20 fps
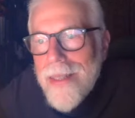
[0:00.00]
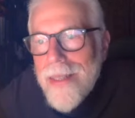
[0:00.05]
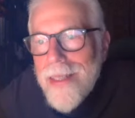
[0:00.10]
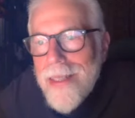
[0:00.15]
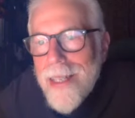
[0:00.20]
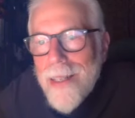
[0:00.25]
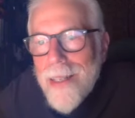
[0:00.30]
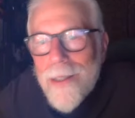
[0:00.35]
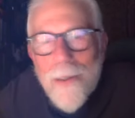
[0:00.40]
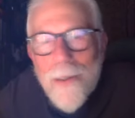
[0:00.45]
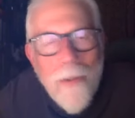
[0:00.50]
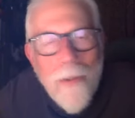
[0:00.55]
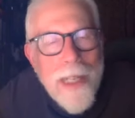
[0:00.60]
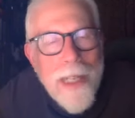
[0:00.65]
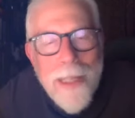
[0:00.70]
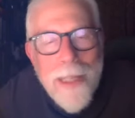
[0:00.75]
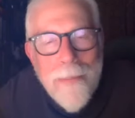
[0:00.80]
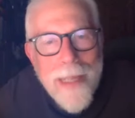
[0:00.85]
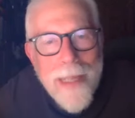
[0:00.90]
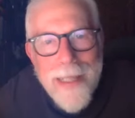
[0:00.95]
little
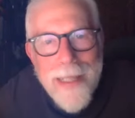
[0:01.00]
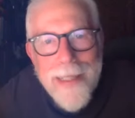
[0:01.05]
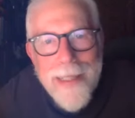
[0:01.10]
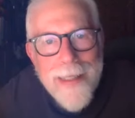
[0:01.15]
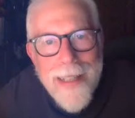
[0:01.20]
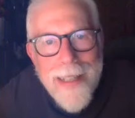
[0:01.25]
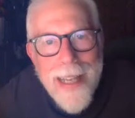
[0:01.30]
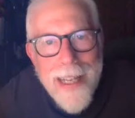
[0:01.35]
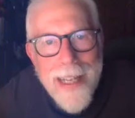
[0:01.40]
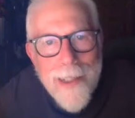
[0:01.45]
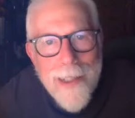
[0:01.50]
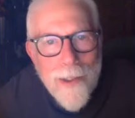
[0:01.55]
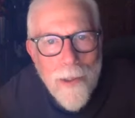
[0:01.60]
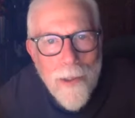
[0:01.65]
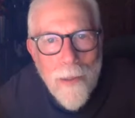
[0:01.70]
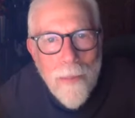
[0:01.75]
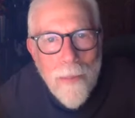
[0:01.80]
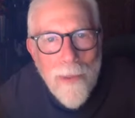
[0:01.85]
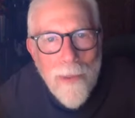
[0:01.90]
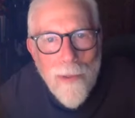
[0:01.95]
20-minute
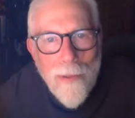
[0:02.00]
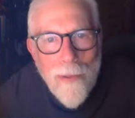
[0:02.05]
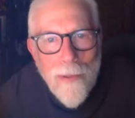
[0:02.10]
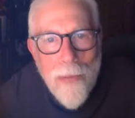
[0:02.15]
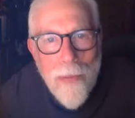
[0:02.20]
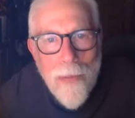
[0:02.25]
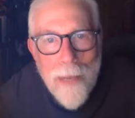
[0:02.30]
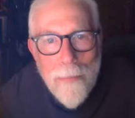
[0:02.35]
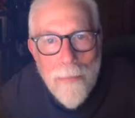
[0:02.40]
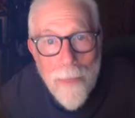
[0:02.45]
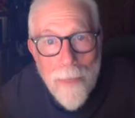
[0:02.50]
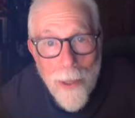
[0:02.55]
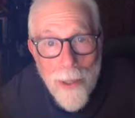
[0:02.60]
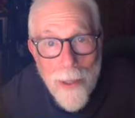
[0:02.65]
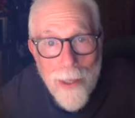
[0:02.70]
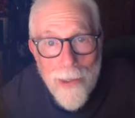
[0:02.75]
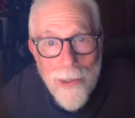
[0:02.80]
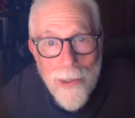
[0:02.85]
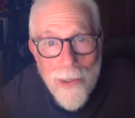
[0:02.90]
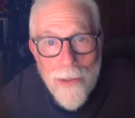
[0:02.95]
excerpts from my
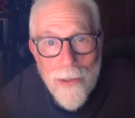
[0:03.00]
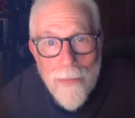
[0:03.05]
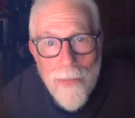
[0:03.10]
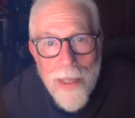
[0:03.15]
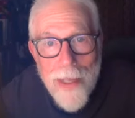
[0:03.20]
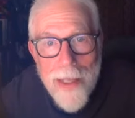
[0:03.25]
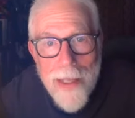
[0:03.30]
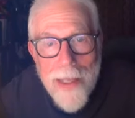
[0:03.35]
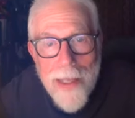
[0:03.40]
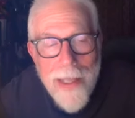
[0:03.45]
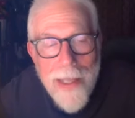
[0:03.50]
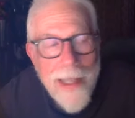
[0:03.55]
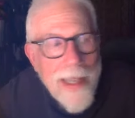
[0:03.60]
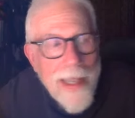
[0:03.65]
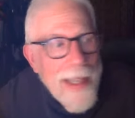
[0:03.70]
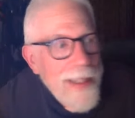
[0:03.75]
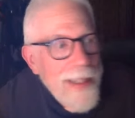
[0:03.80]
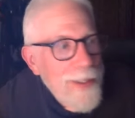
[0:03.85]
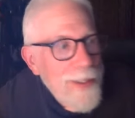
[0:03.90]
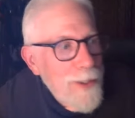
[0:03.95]
books.
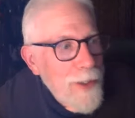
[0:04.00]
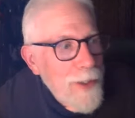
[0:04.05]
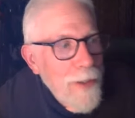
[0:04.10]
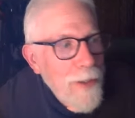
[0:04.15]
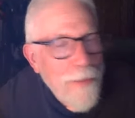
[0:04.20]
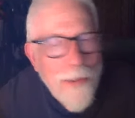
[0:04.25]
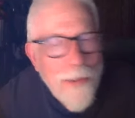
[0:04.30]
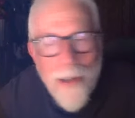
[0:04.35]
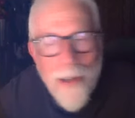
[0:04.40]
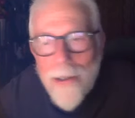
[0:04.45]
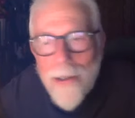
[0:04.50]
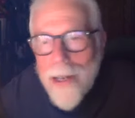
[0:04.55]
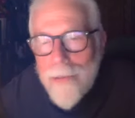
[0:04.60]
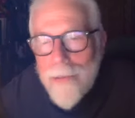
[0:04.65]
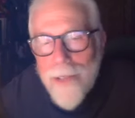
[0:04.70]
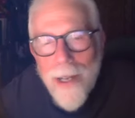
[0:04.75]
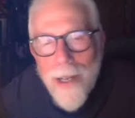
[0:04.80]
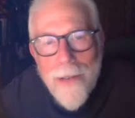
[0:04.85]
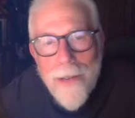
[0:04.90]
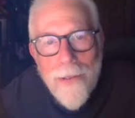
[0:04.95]
And so far,
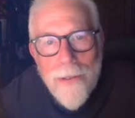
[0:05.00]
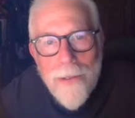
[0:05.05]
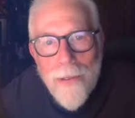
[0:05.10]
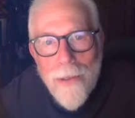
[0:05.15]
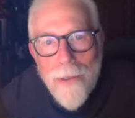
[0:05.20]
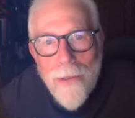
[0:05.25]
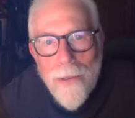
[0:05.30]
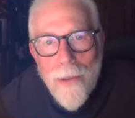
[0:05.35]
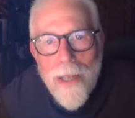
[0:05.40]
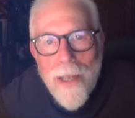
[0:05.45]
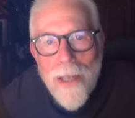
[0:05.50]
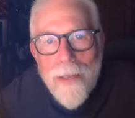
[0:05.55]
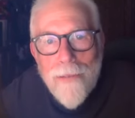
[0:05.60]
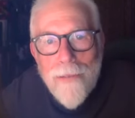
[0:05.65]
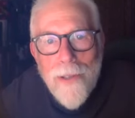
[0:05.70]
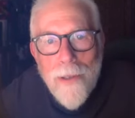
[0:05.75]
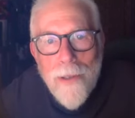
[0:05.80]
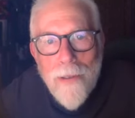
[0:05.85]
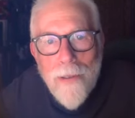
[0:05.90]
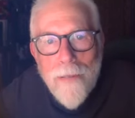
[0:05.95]
I've gone through quite a
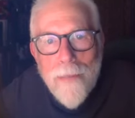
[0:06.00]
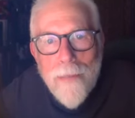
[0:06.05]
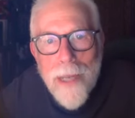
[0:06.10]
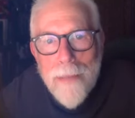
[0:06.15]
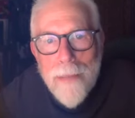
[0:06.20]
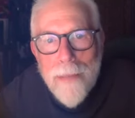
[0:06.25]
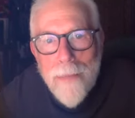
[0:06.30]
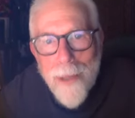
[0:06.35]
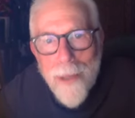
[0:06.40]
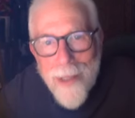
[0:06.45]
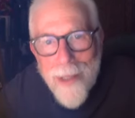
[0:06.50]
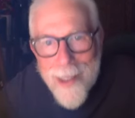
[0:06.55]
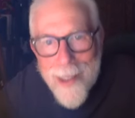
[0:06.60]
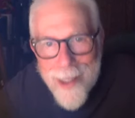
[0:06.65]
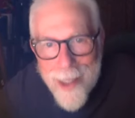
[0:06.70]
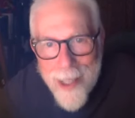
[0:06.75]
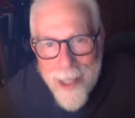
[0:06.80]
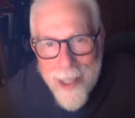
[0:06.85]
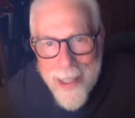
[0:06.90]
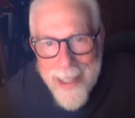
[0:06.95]
few of my
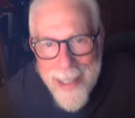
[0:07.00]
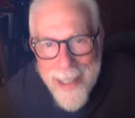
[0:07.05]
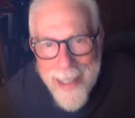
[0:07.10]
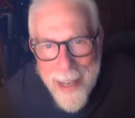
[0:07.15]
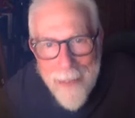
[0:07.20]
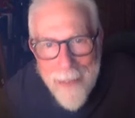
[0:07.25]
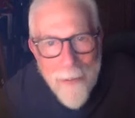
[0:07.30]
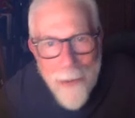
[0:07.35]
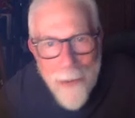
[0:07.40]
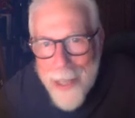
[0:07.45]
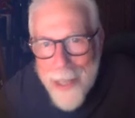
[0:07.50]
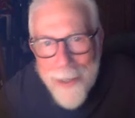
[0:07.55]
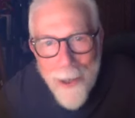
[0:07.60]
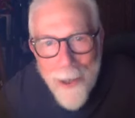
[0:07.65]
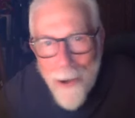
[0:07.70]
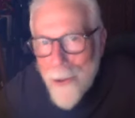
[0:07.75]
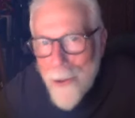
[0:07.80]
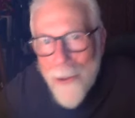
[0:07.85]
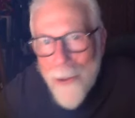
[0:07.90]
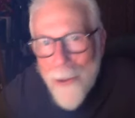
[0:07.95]
books. I've read the
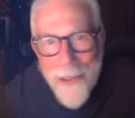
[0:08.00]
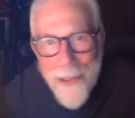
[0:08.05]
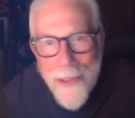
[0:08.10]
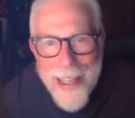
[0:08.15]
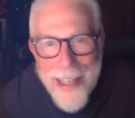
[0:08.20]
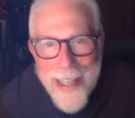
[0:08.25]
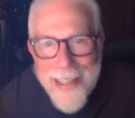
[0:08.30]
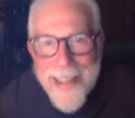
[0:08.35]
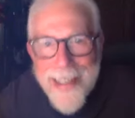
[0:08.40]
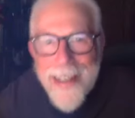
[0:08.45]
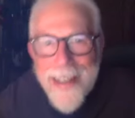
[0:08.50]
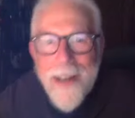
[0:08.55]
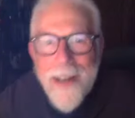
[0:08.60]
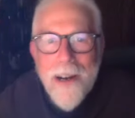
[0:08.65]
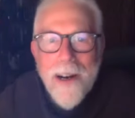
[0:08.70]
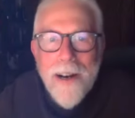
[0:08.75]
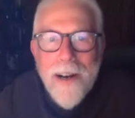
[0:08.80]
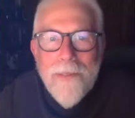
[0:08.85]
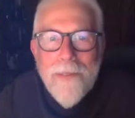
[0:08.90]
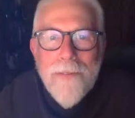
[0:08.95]
whole thing
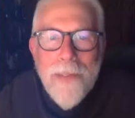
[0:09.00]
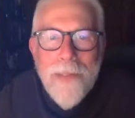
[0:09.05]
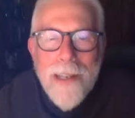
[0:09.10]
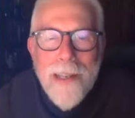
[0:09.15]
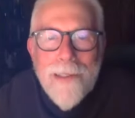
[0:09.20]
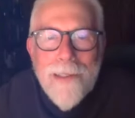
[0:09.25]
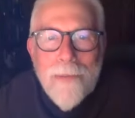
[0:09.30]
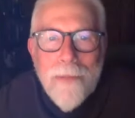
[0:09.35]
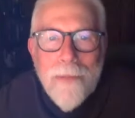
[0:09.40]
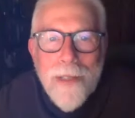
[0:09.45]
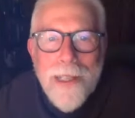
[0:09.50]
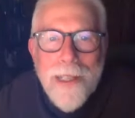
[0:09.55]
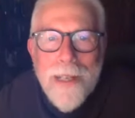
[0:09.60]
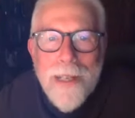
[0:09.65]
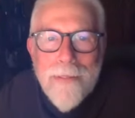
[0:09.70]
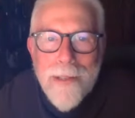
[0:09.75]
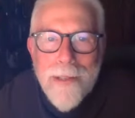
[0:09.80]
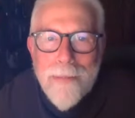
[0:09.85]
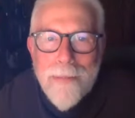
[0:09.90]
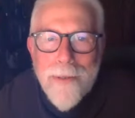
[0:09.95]
on Facebook
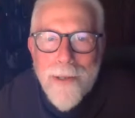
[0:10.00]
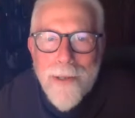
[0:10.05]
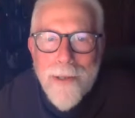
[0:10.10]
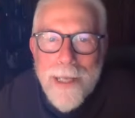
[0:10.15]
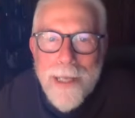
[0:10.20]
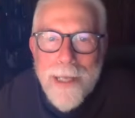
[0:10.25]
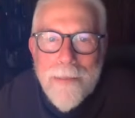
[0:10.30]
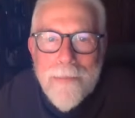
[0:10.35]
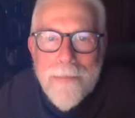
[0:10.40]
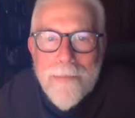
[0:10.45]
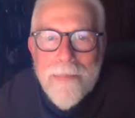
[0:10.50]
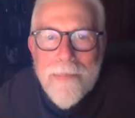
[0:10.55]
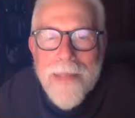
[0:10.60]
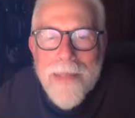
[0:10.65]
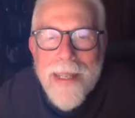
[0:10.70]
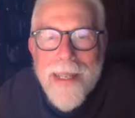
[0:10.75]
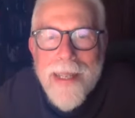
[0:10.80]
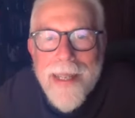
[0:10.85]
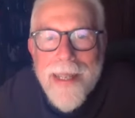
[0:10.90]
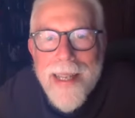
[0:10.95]
every morning.
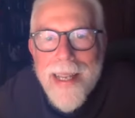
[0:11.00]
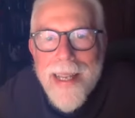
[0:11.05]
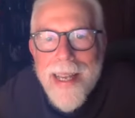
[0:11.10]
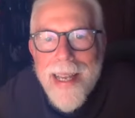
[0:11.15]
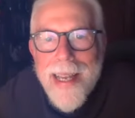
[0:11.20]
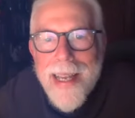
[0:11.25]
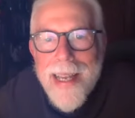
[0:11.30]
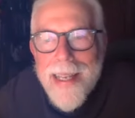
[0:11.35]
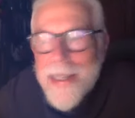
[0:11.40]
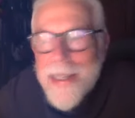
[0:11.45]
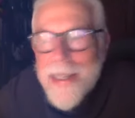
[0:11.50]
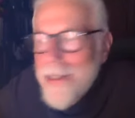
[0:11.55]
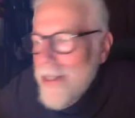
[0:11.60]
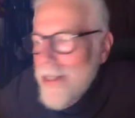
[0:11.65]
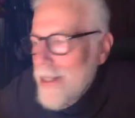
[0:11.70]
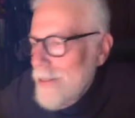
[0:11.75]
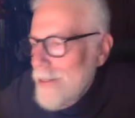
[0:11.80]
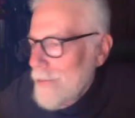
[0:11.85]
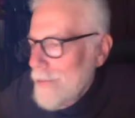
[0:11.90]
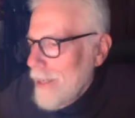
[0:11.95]
And
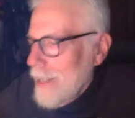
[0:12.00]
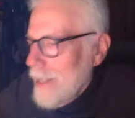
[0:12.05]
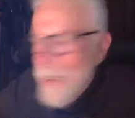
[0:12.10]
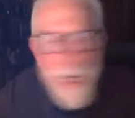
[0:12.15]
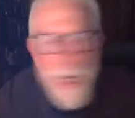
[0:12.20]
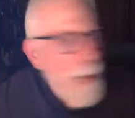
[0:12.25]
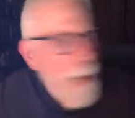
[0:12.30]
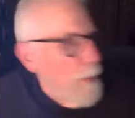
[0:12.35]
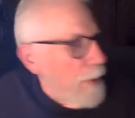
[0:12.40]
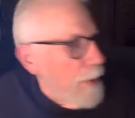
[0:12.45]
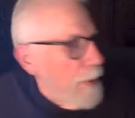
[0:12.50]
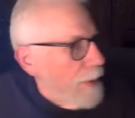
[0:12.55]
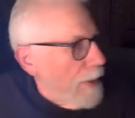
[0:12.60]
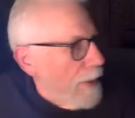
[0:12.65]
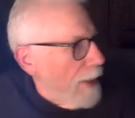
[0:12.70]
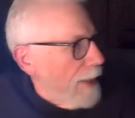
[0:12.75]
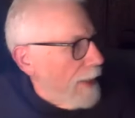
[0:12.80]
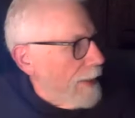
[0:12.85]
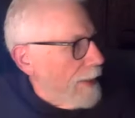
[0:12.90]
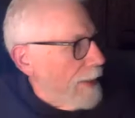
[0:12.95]
right now we're
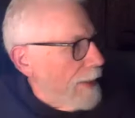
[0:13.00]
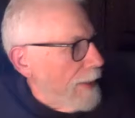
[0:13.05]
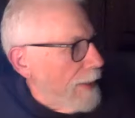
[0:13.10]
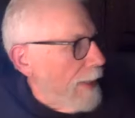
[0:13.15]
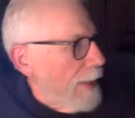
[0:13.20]
on